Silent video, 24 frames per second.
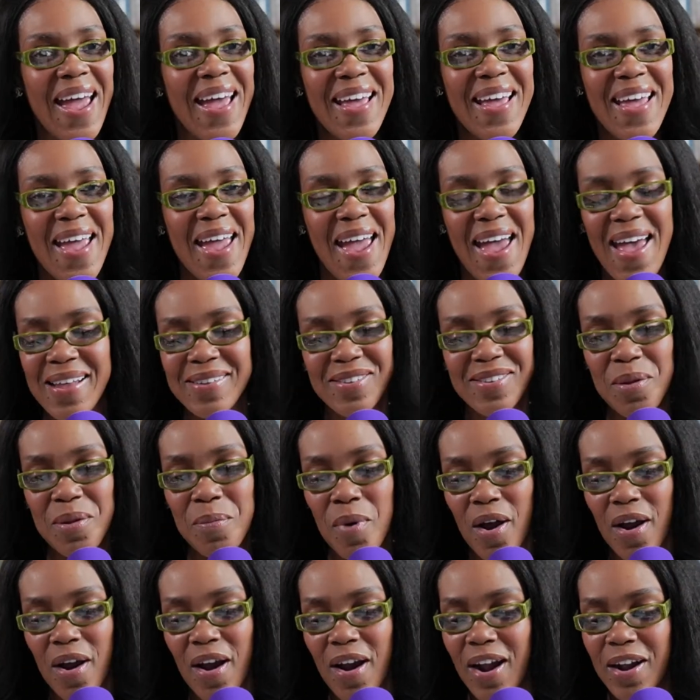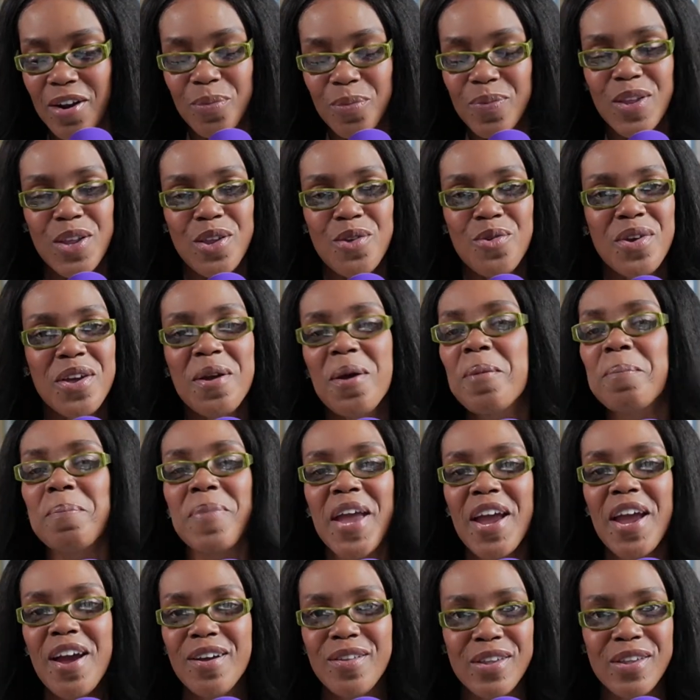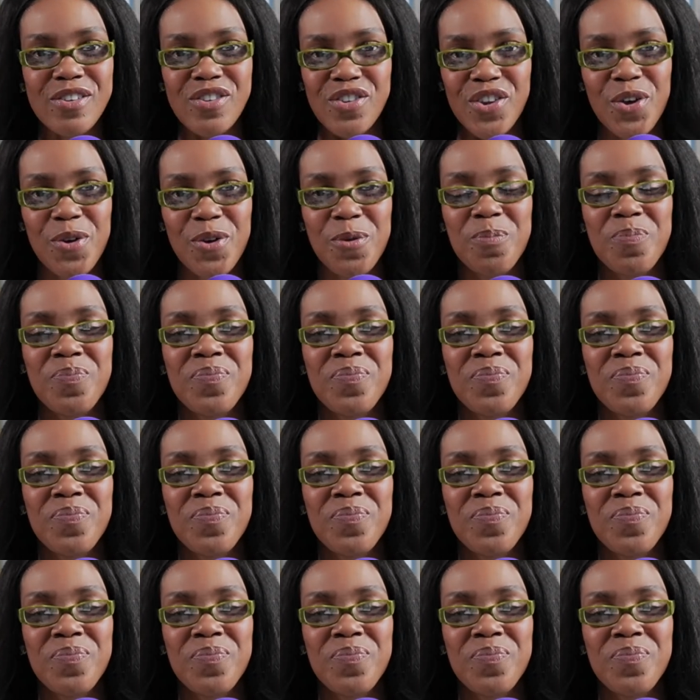as Lamar. I don't think you can compare the two.